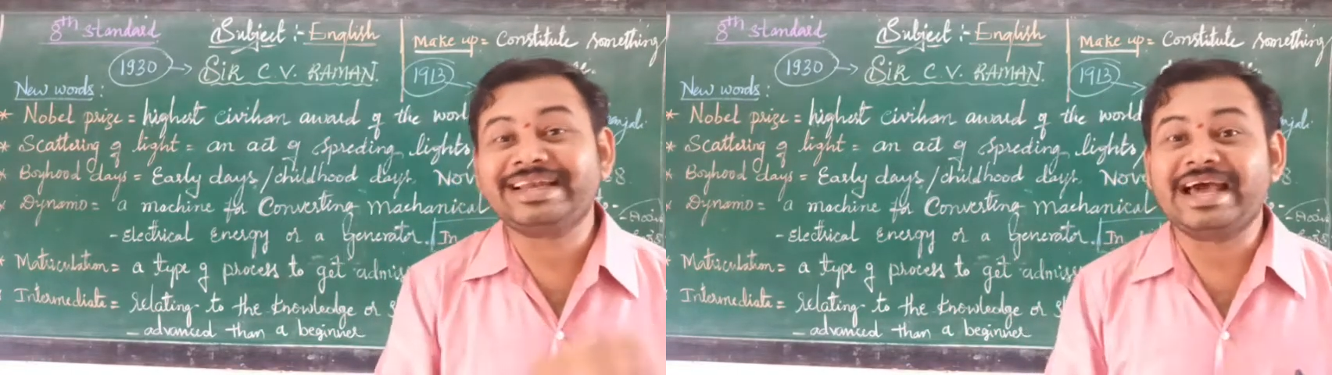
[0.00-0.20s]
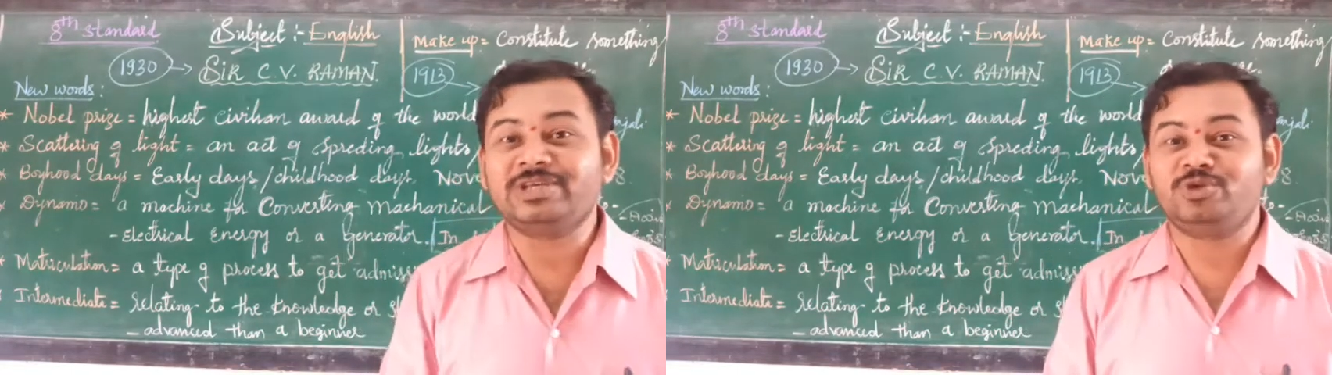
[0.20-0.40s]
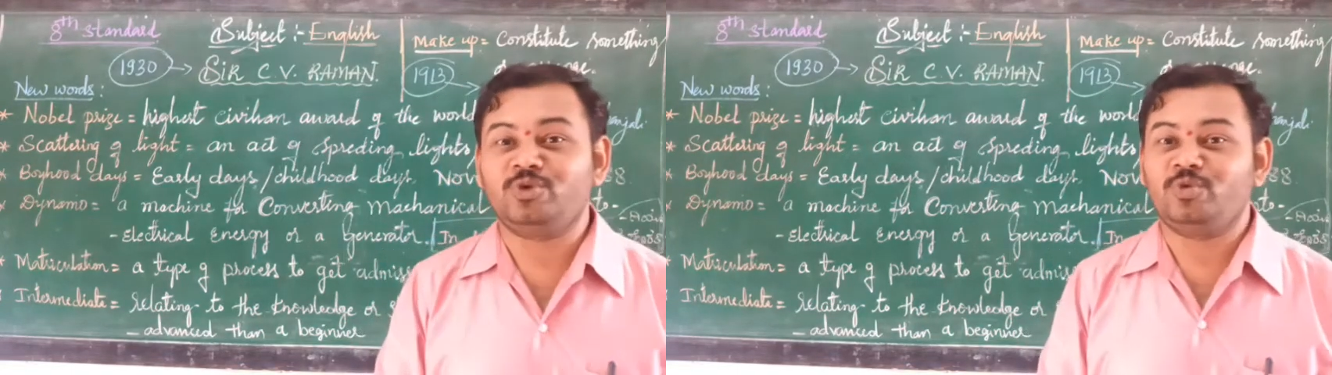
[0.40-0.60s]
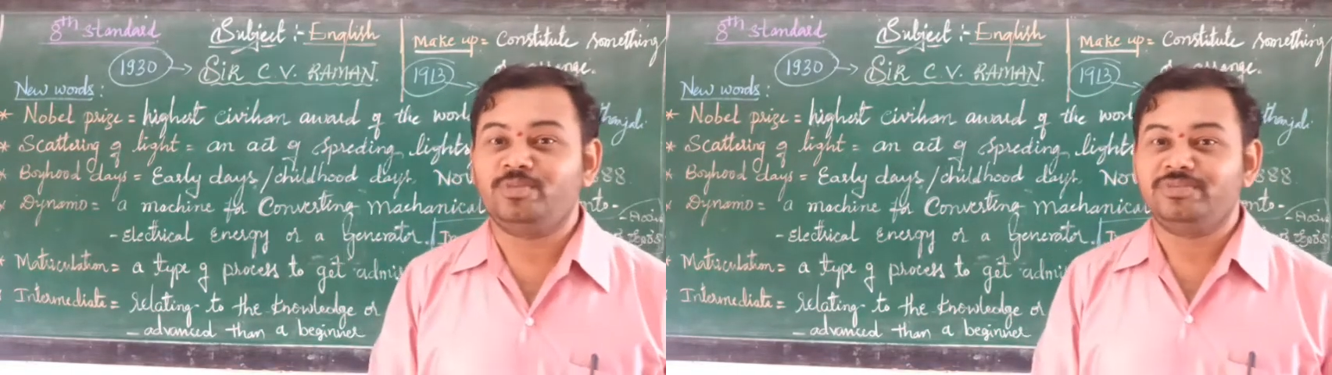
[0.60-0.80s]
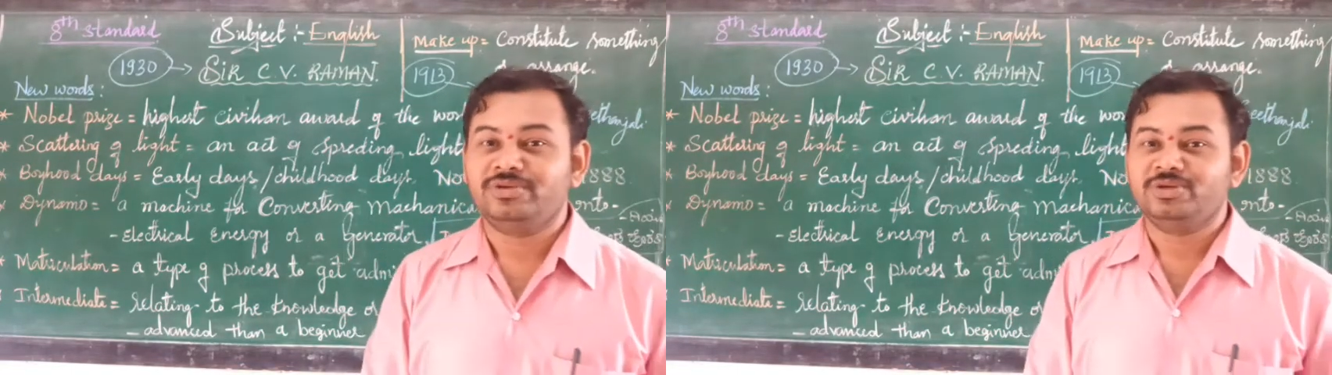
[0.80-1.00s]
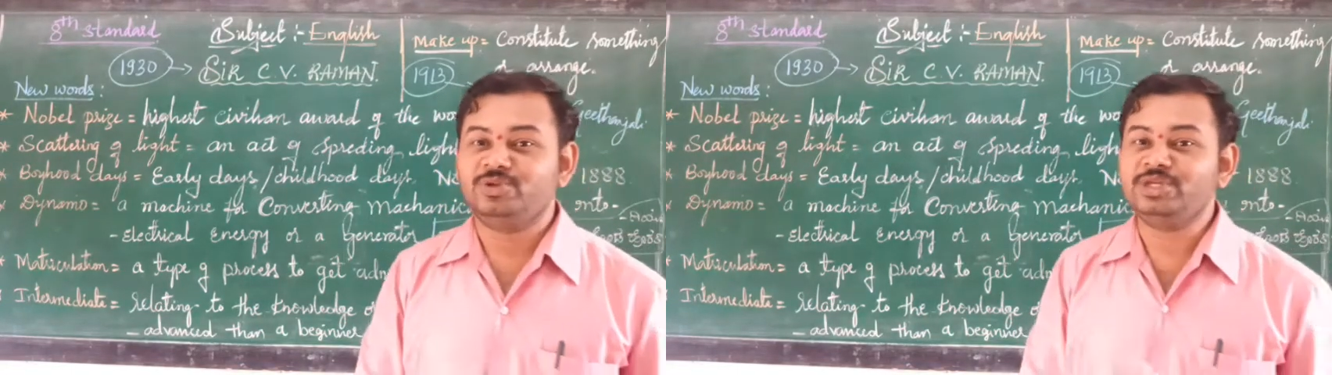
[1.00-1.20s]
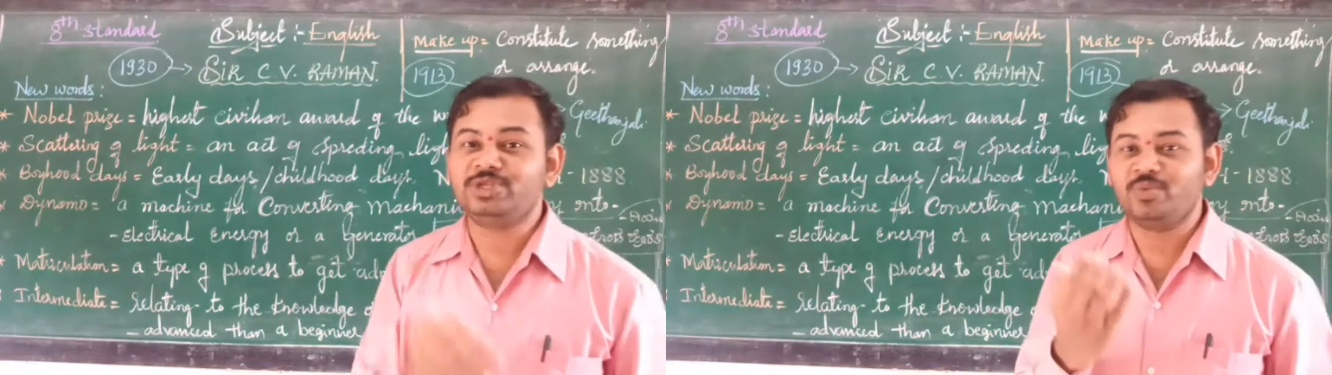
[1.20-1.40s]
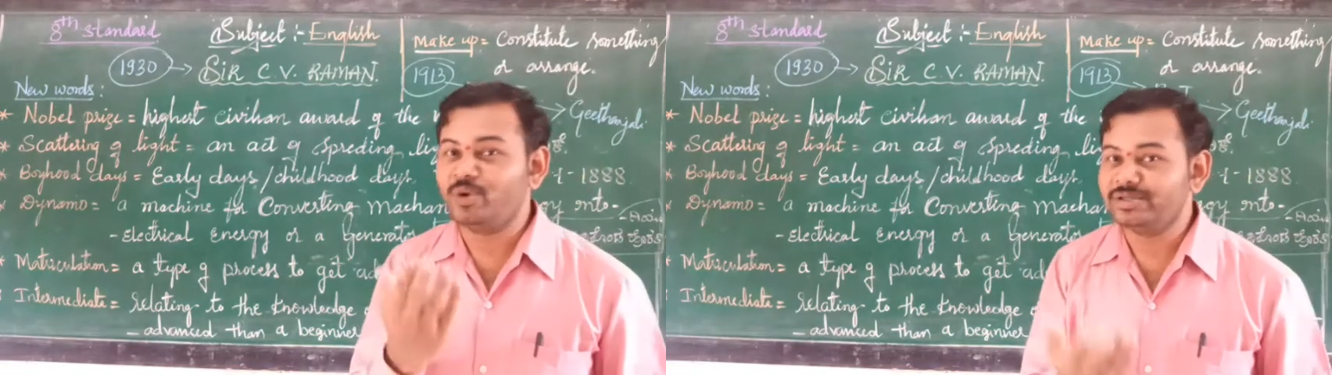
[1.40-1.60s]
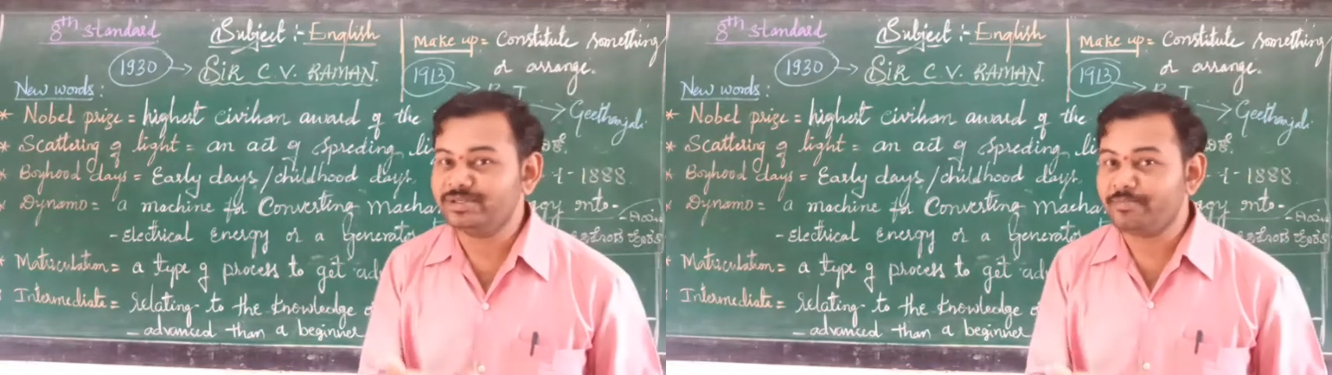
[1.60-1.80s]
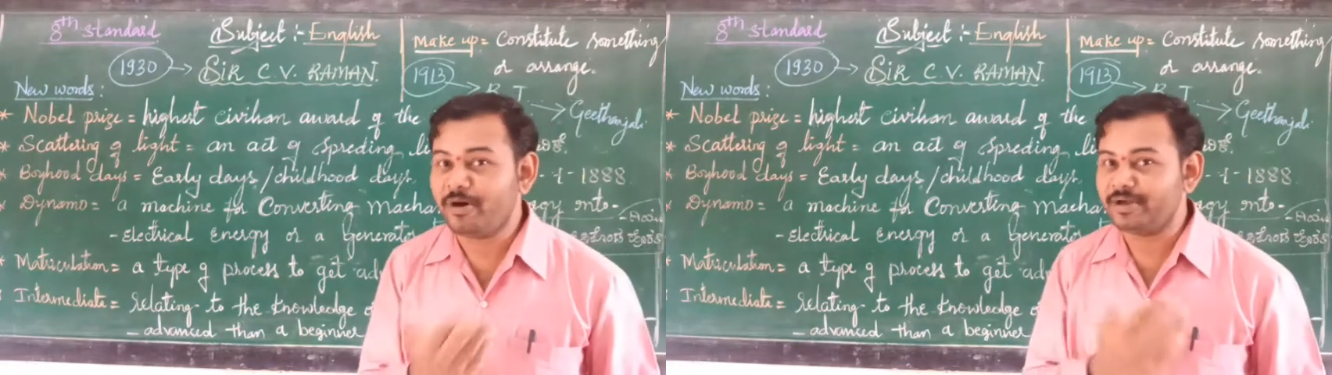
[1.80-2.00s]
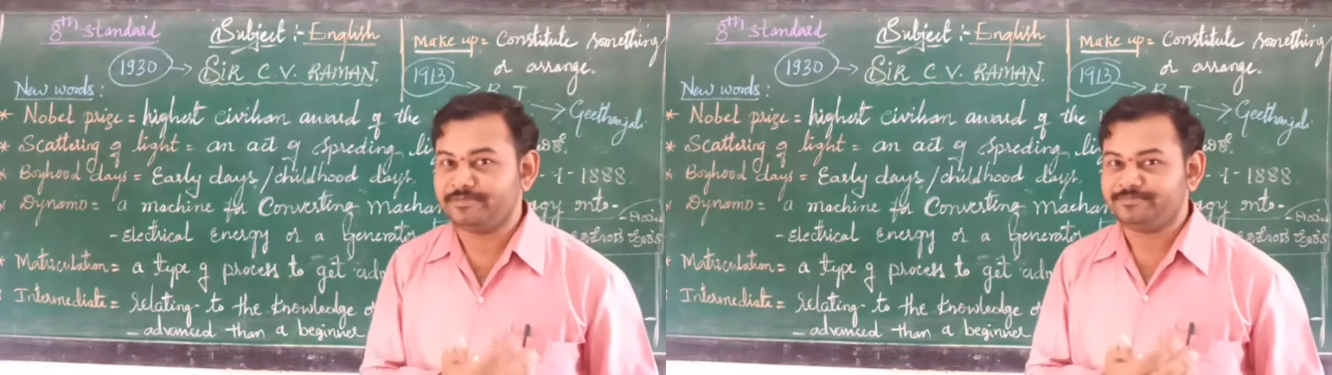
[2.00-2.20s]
classroom. Just he was a boy.